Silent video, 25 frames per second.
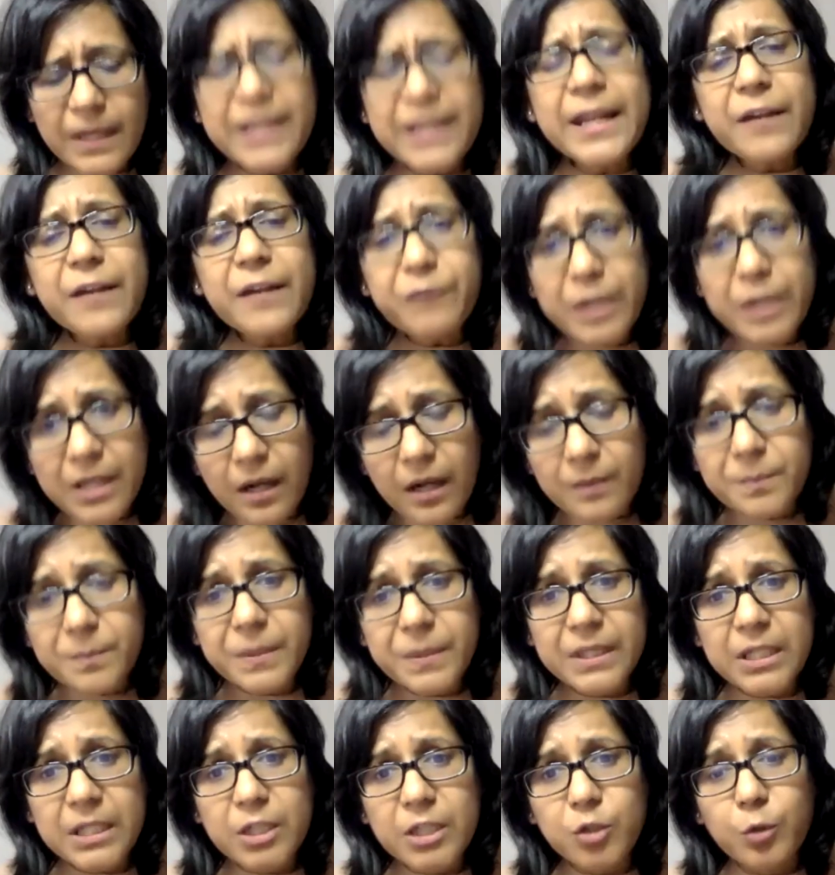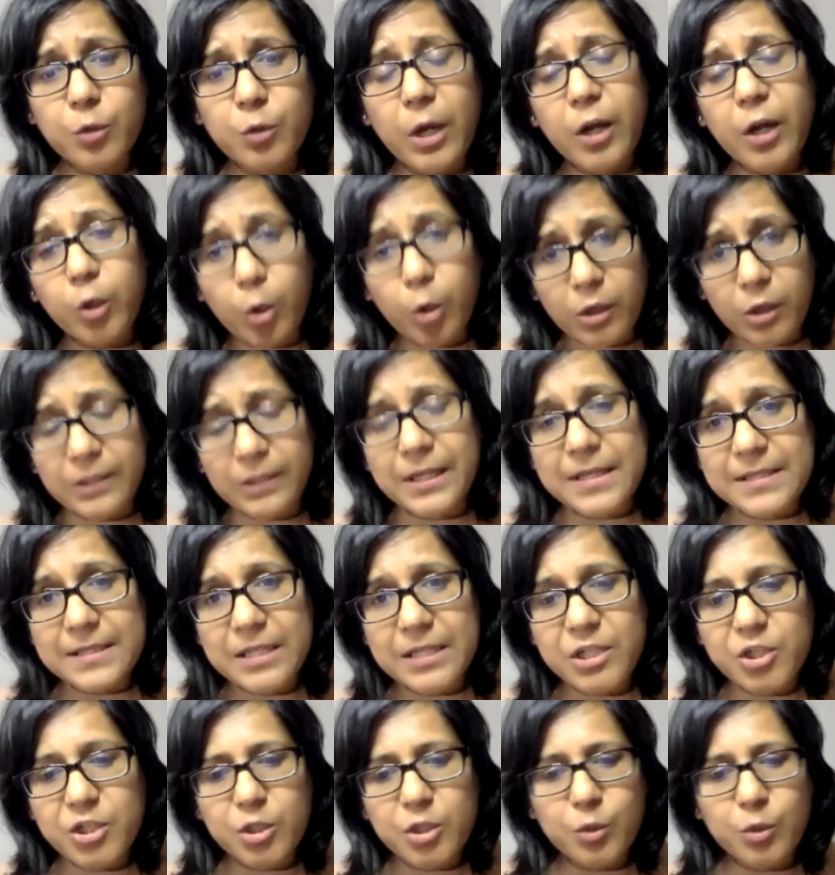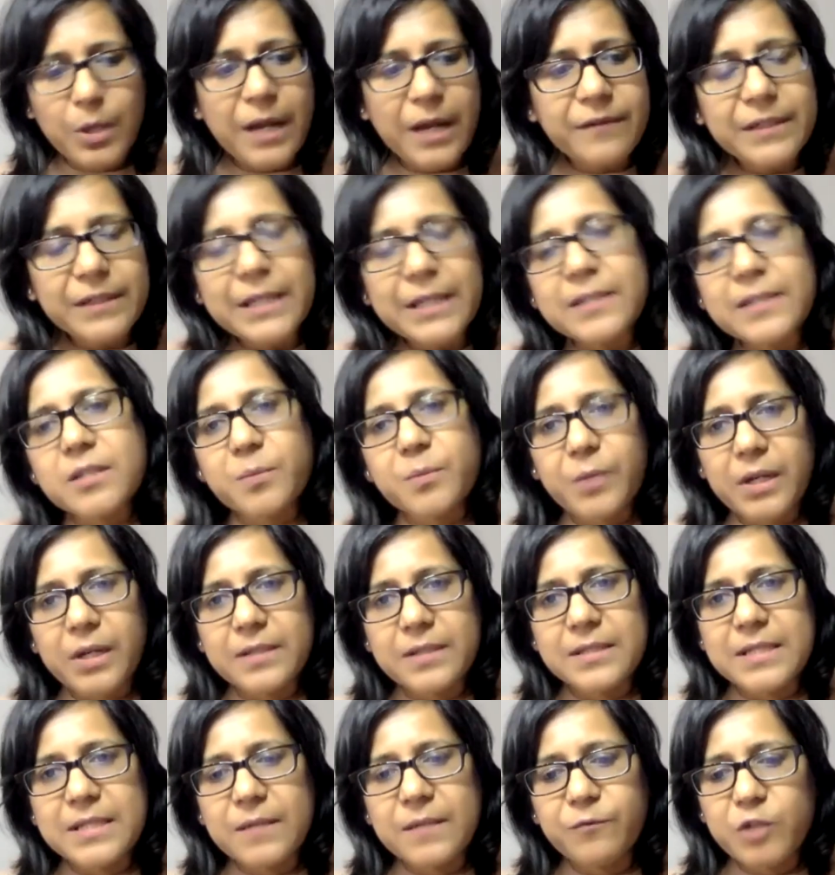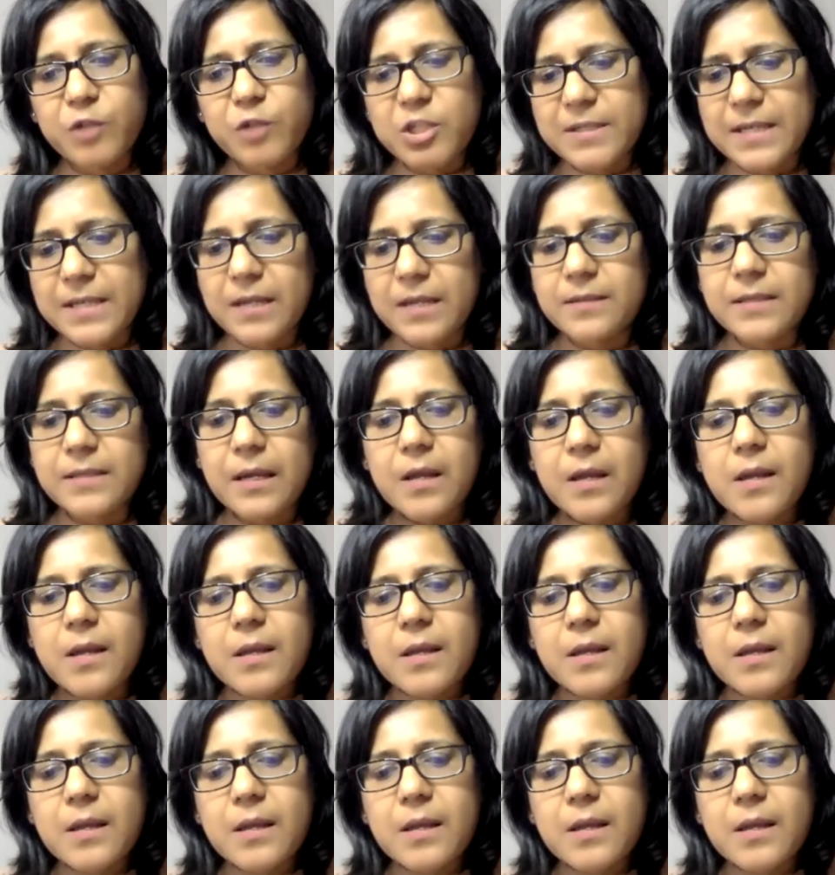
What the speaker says: in every company, an organization, you have an enterprise team which says,